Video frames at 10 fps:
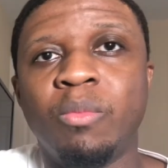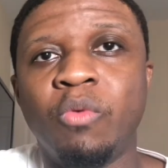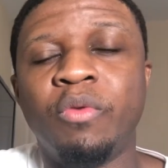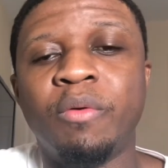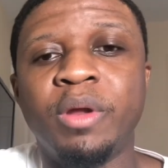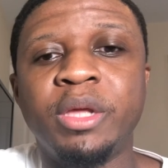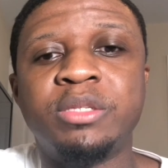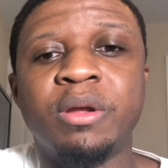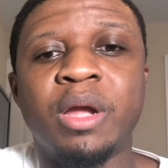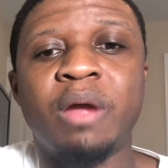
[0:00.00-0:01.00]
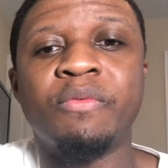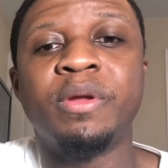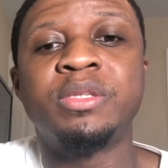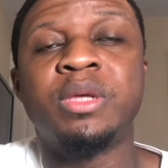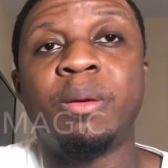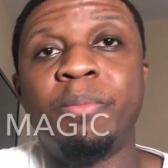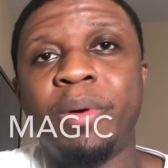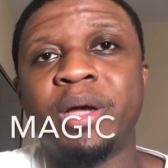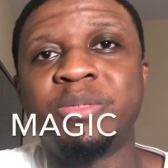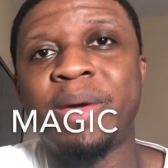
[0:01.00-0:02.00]
Moving over to Eastern Conference,
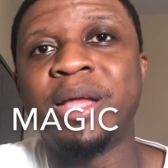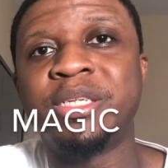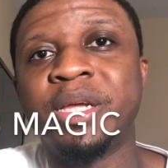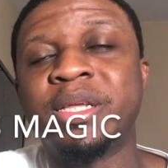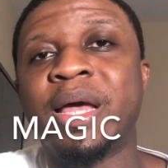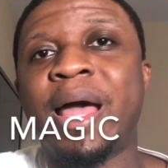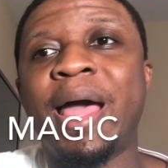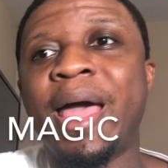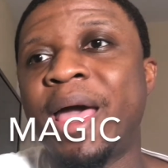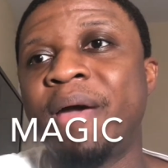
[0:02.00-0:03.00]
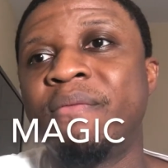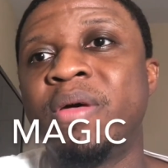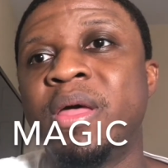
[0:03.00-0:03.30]
Bucks Magic. I have